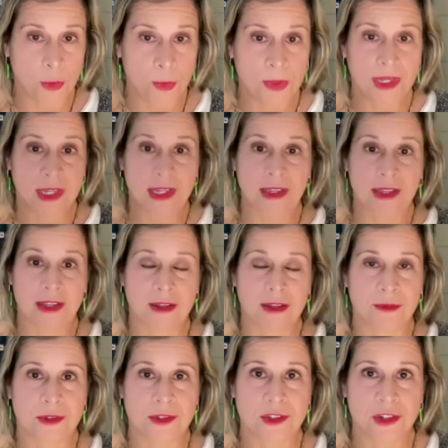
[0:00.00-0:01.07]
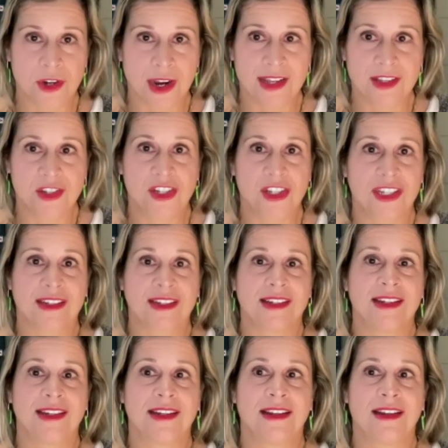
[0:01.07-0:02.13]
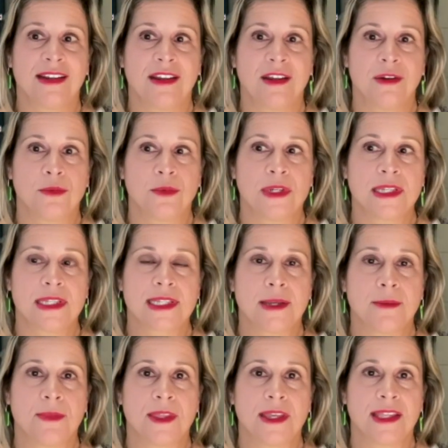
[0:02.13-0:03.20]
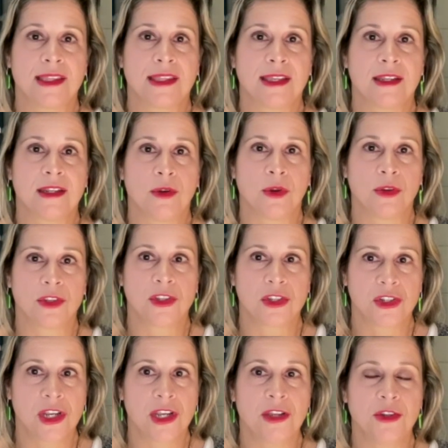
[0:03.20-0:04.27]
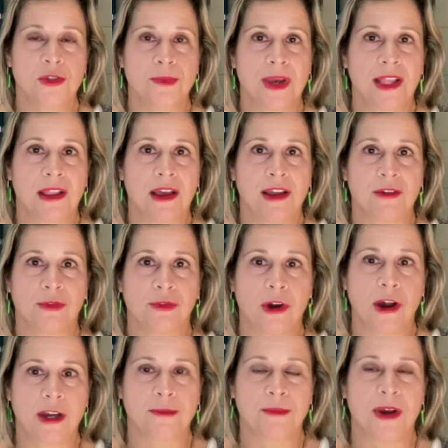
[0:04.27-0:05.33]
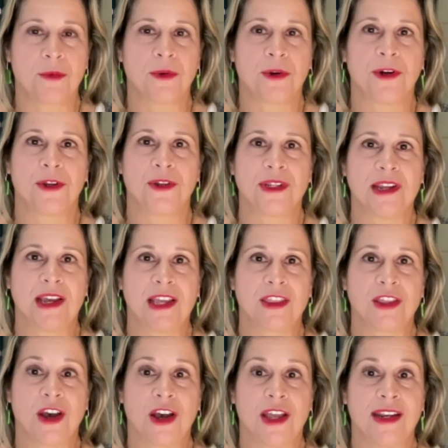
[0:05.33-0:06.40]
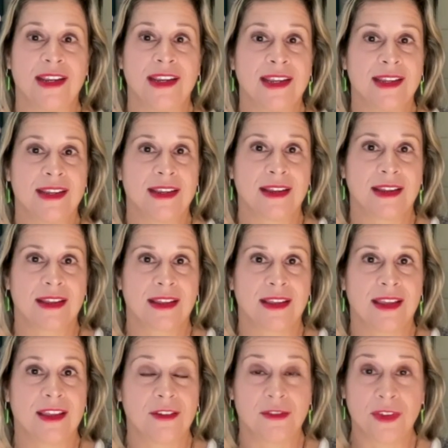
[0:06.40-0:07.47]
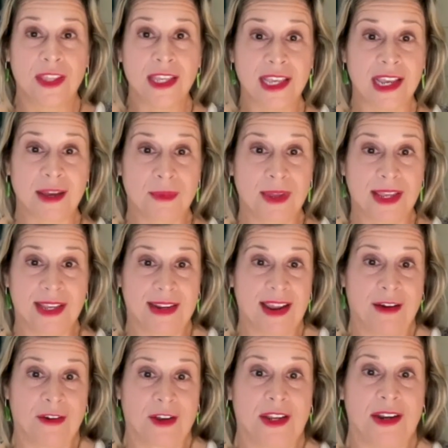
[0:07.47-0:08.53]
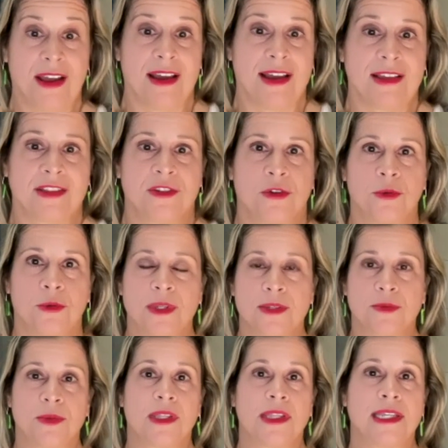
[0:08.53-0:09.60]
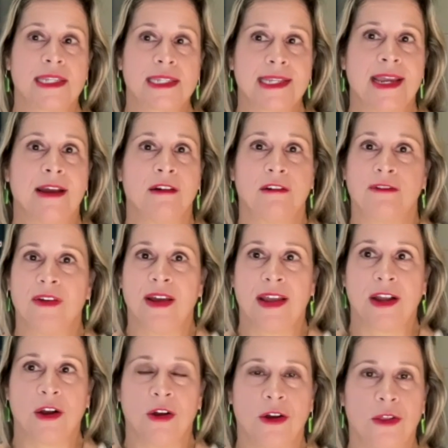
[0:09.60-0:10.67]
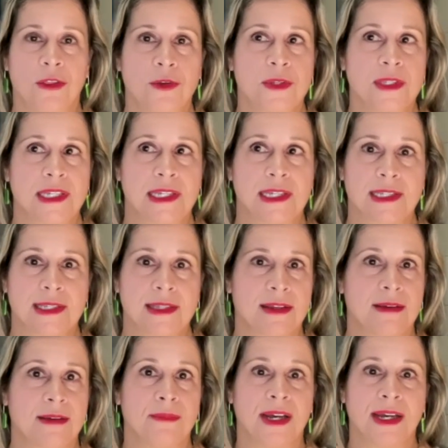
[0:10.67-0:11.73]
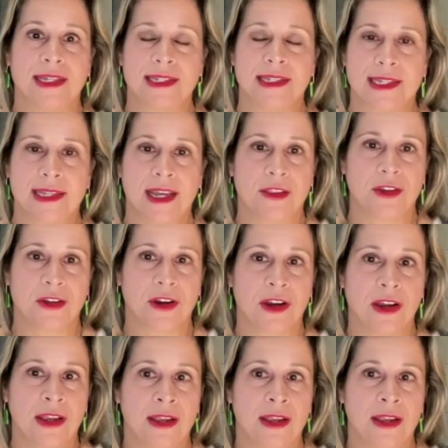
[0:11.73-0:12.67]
opening. It was tragic. It was something that changed my life, rocked my world. And I thought, if he can't make it, how can I? So it was really terrifying, all those things combined together.